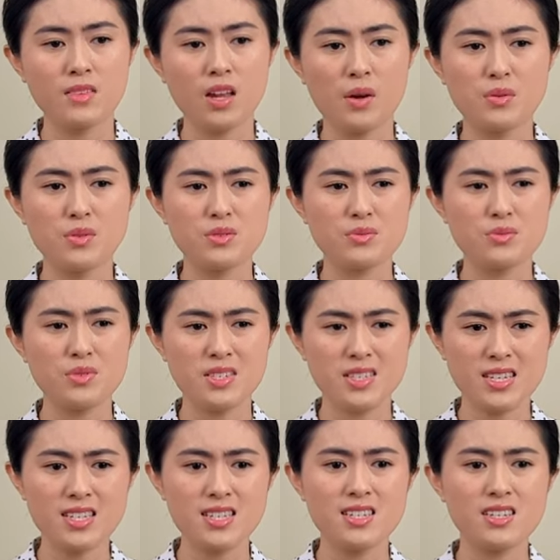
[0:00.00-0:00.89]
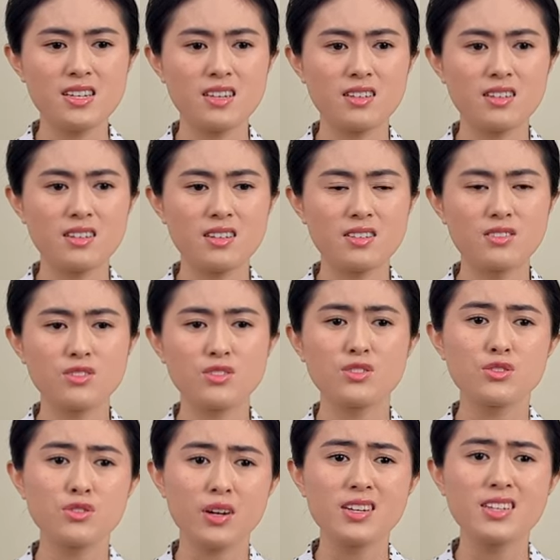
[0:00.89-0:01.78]
I was resisting and
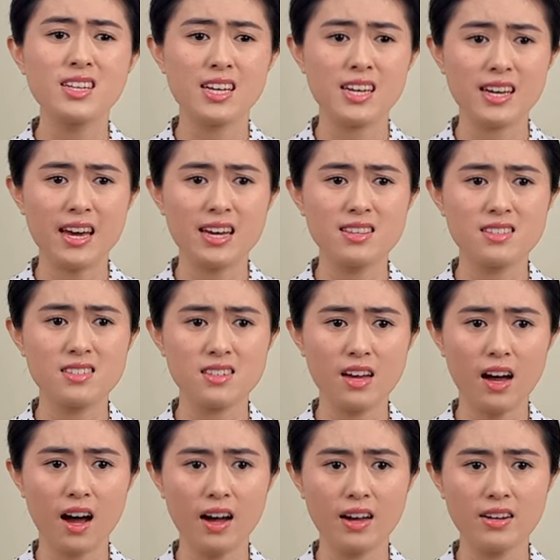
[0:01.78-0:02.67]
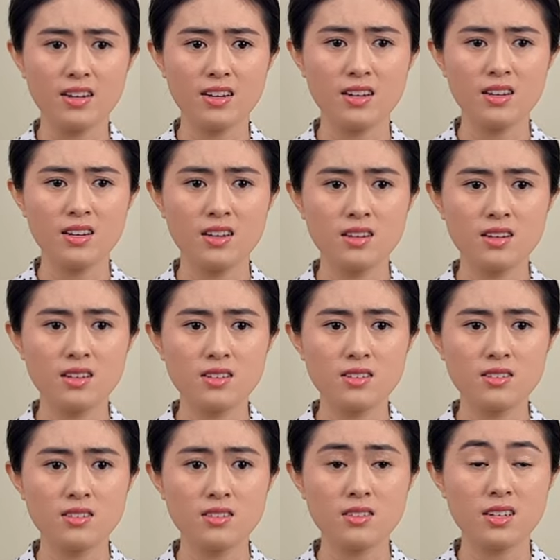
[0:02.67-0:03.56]
struggling against God,
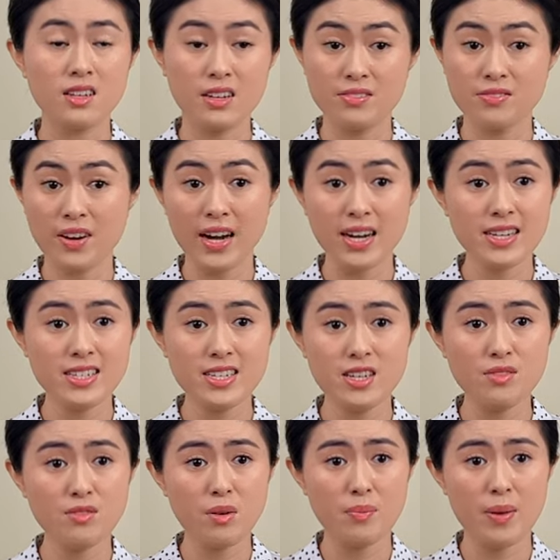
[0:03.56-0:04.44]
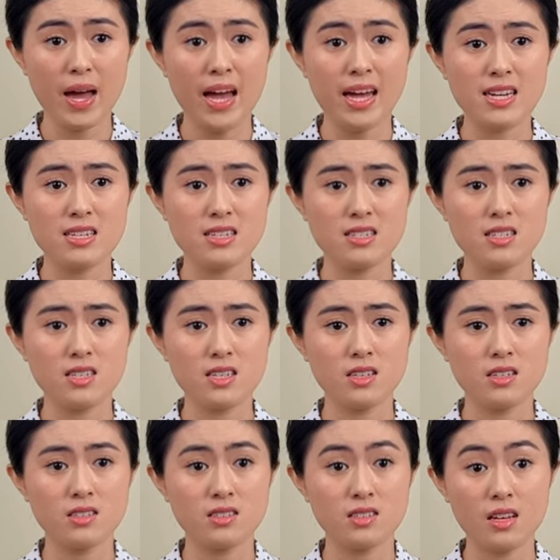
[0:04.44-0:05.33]
and if I didn't repent,
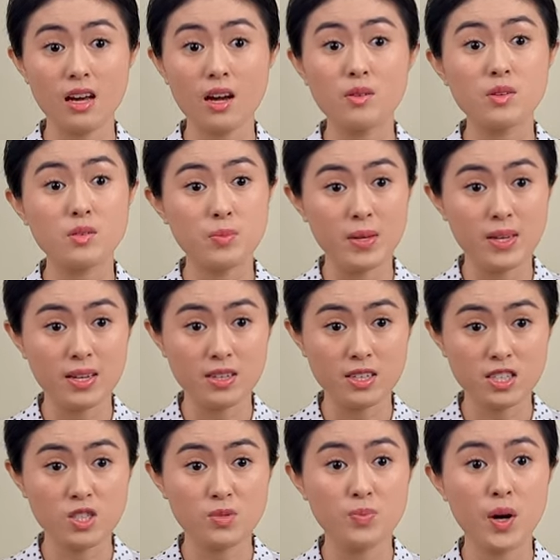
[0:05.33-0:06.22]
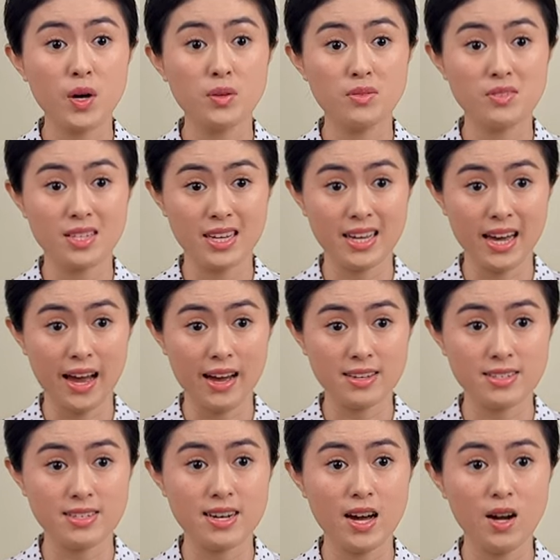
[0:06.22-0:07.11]
I would be exposed and
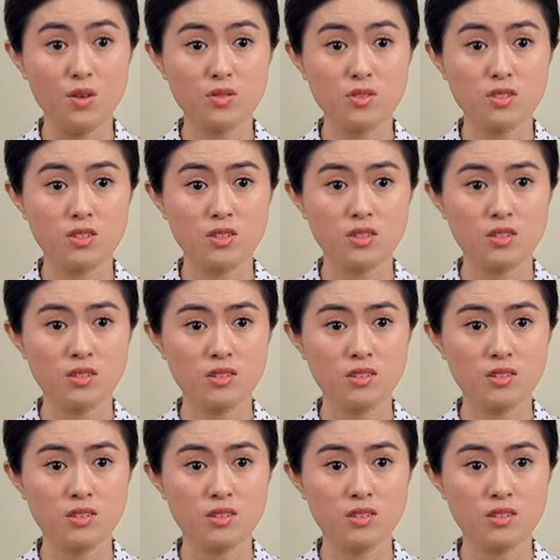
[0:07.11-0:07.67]
cast out.